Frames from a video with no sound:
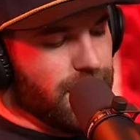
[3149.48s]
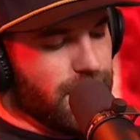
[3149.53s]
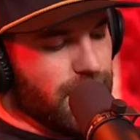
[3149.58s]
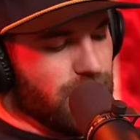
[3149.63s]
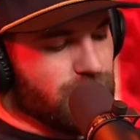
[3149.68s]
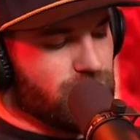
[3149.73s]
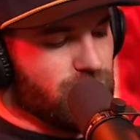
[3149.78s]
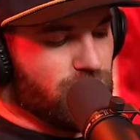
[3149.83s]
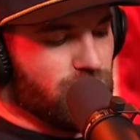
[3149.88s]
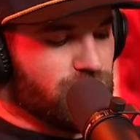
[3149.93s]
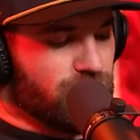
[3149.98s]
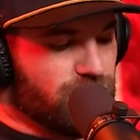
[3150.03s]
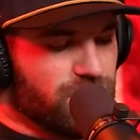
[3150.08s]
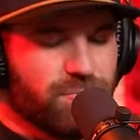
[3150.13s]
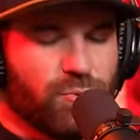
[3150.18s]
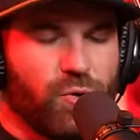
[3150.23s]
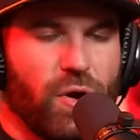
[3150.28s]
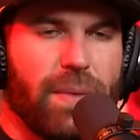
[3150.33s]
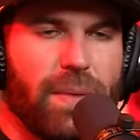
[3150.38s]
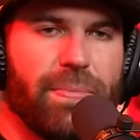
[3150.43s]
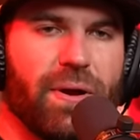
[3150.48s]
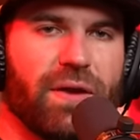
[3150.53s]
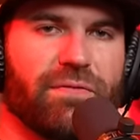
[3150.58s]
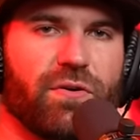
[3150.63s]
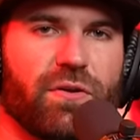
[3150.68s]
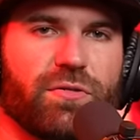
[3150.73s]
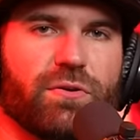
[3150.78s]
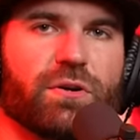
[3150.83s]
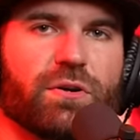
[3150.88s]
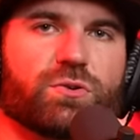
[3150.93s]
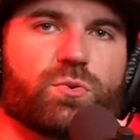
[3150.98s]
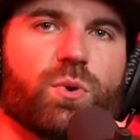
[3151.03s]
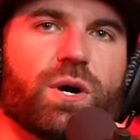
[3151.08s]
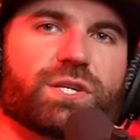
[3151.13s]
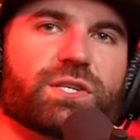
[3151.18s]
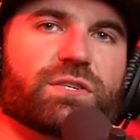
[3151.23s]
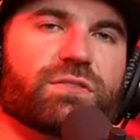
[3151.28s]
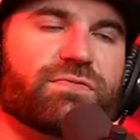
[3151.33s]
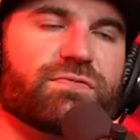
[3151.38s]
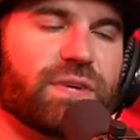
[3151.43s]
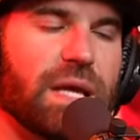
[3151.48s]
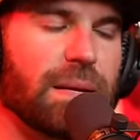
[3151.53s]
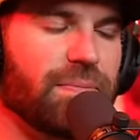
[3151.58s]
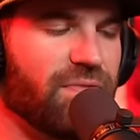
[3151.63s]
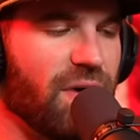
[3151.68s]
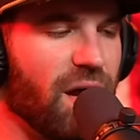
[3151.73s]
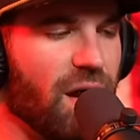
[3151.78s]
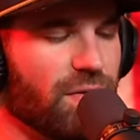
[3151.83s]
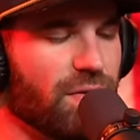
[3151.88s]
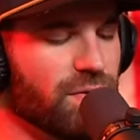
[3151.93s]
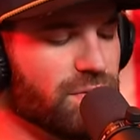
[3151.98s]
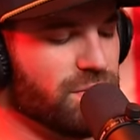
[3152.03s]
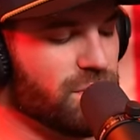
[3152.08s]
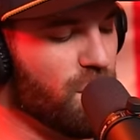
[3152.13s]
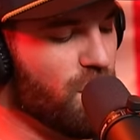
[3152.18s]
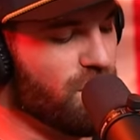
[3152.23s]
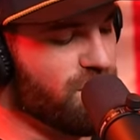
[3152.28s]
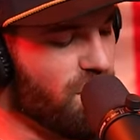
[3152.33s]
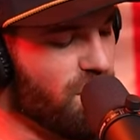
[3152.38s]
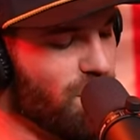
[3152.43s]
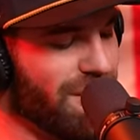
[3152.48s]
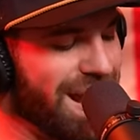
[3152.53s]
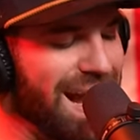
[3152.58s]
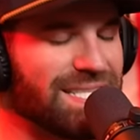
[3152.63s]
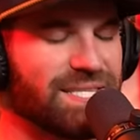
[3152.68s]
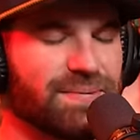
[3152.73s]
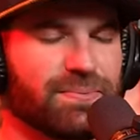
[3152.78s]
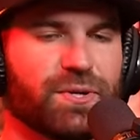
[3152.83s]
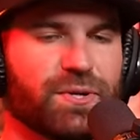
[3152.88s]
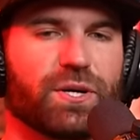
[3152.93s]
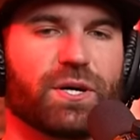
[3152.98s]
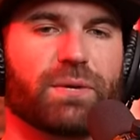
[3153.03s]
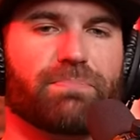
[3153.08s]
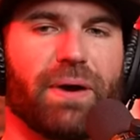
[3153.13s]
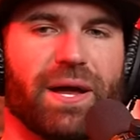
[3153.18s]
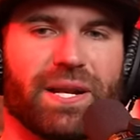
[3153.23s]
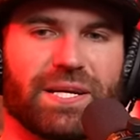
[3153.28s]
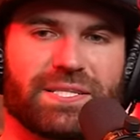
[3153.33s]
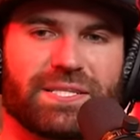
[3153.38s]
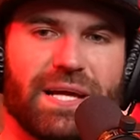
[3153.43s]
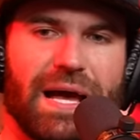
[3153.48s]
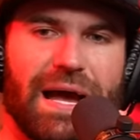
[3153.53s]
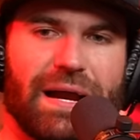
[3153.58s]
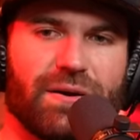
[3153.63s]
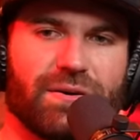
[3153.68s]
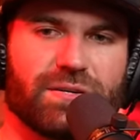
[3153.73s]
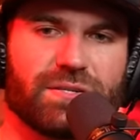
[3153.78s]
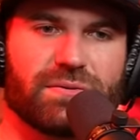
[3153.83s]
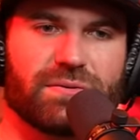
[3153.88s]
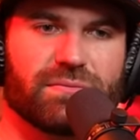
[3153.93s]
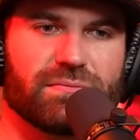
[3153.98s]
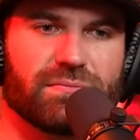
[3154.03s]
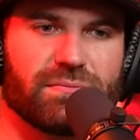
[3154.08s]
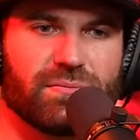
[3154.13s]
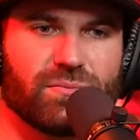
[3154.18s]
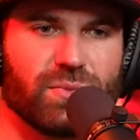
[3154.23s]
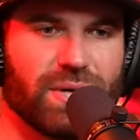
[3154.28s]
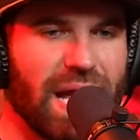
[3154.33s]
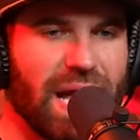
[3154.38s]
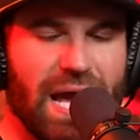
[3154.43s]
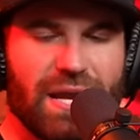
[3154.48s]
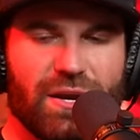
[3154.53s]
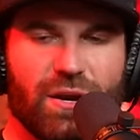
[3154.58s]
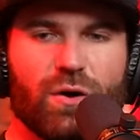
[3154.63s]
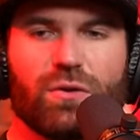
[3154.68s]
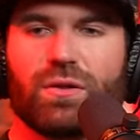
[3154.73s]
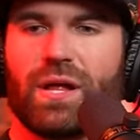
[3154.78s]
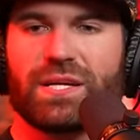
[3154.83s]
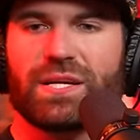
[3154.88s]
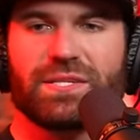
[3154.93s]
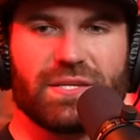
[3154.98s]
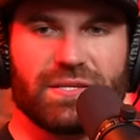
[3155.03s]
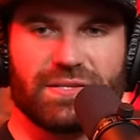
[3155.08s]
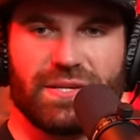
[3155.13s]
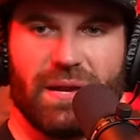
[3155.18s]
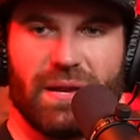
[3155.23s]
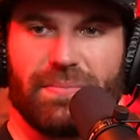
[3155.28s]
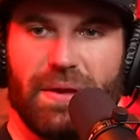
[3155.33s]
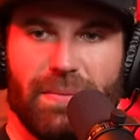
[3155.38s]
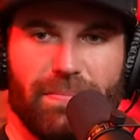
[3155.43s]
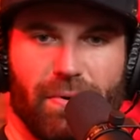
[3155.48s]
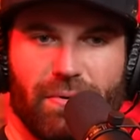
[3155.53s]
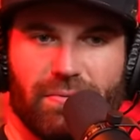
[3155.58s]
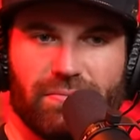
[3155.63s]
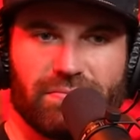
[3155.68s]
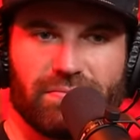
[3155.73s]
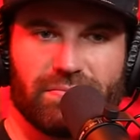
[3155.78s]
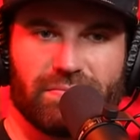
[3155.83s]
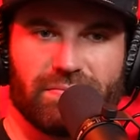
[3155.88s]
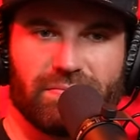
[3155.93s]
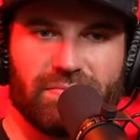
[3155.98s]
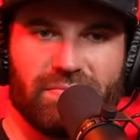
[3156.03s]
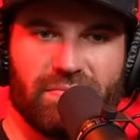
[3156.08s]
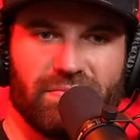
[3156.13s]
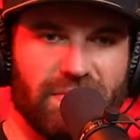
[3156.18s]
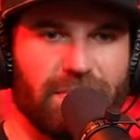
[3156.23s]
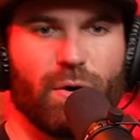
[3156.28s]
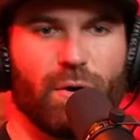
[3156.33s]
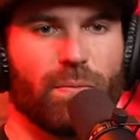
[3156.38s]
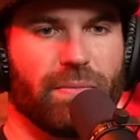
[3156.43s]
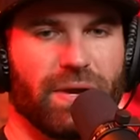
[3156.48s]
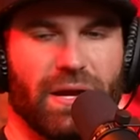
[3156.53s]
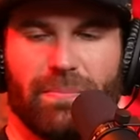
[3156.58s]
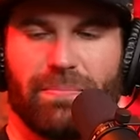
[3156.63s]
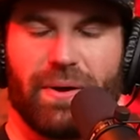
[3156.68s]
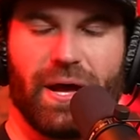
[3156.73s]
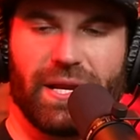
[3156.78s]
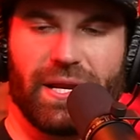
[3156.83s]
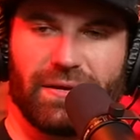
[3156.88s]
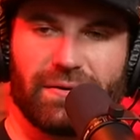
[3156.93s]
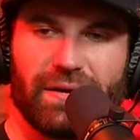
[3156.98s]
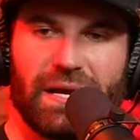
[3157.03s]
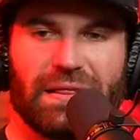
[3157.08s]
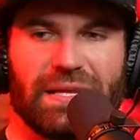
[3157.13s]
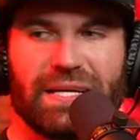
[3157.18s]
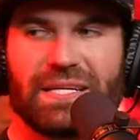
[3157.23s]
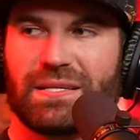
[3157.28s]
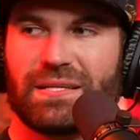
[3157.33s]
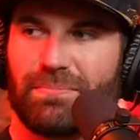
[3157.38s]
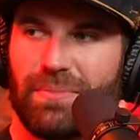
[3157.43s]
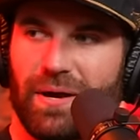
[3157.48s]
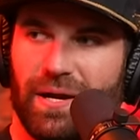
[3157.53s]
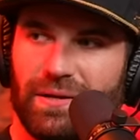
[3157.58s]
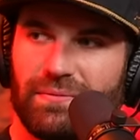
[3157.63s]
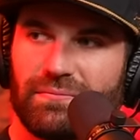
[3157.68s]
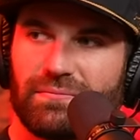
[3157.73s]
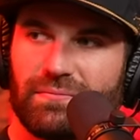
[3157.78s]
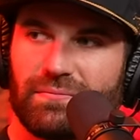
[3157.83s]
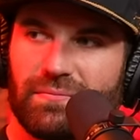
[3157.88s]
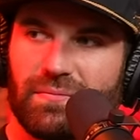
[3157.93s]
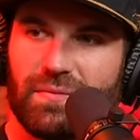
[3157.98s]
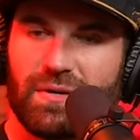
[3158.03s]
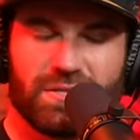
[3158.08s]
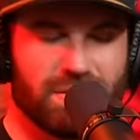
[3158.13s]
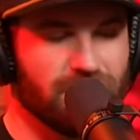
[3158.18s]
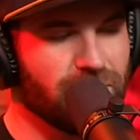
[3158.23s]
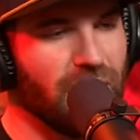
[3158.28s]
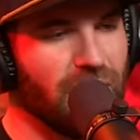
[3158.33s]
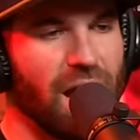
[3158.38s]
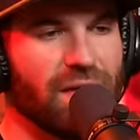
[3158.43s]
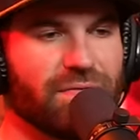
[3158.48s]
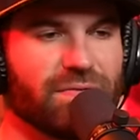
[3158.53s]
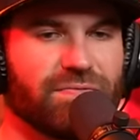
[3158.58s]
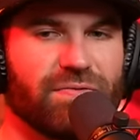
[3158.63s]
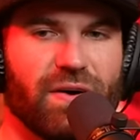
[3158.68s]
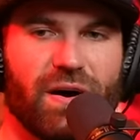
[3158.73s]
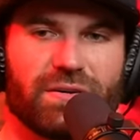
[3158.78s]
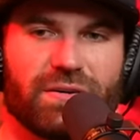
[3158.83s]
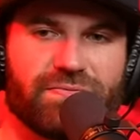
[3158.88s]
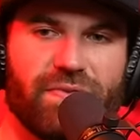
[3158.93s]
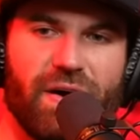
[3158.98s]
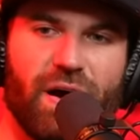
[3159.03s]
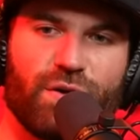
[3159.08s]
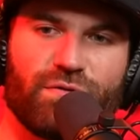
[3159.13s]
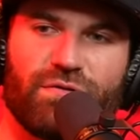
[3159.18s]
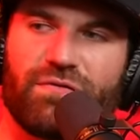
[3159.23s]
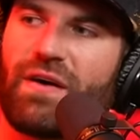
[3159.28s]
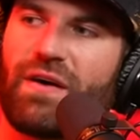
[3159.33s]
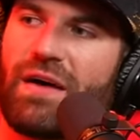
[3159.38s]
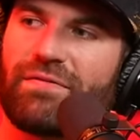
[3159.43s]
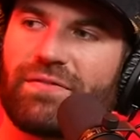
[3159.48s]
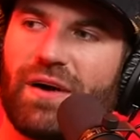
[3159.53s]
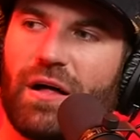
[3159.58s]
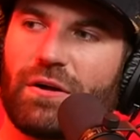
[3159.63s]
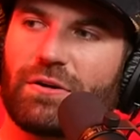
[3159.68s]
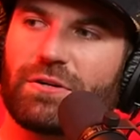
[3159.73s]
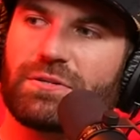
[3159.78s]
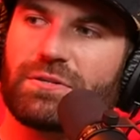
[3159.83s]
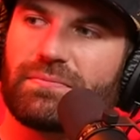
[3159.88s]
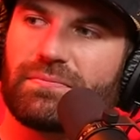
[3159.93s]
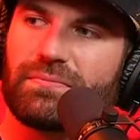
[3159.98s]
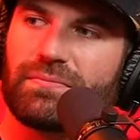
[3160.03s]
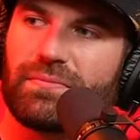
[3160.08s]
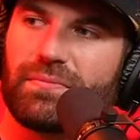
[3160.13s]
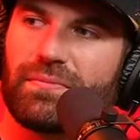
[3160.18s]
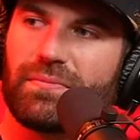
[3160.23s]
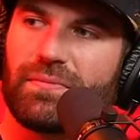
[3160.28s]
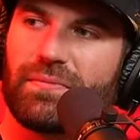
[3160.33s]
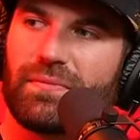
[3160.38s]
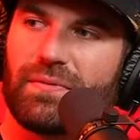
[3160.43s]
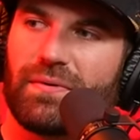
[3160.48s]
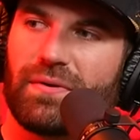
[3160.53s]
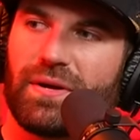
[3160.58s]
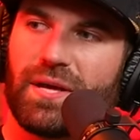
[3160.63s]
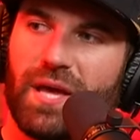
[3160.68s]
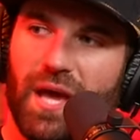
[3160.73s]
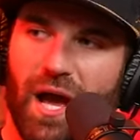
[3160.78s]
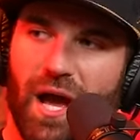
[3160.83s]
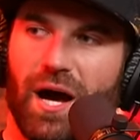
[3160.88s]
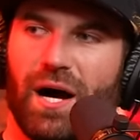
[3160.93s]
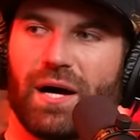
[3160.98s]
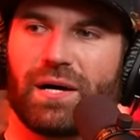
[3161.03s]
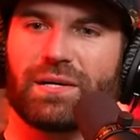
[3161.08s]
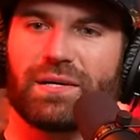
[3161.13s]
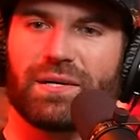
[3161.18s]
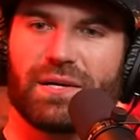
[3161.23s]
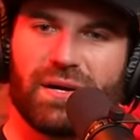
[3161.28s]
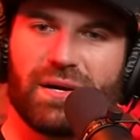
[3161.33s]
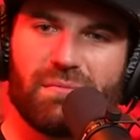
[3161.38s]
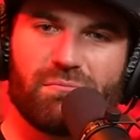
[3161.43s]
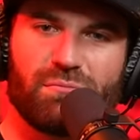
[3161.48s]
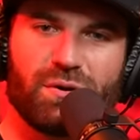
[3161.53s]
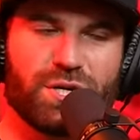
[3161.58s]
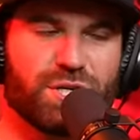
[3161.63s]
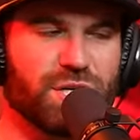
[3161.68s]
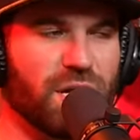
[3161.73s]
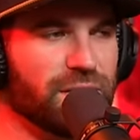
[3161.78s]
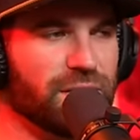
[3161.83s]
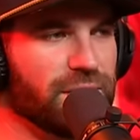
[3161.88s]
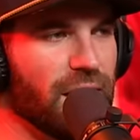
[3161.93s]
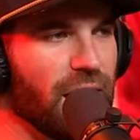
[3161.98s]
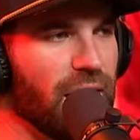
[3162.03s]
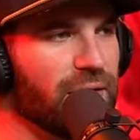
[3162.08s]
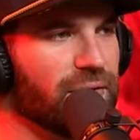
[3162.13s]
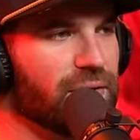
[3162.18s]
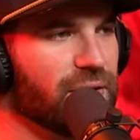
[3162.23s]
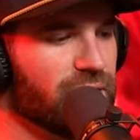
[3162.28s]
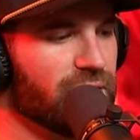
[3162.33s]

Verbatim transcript: Uh, so those are some great penny for your thoughts questions. Keep firing those over. We got some good penny stackers. We had no less than ten people. Venmo me a penny, at least a penny. Some guy even fi fired over five dollars. Whoa! Yeah, appreciate that.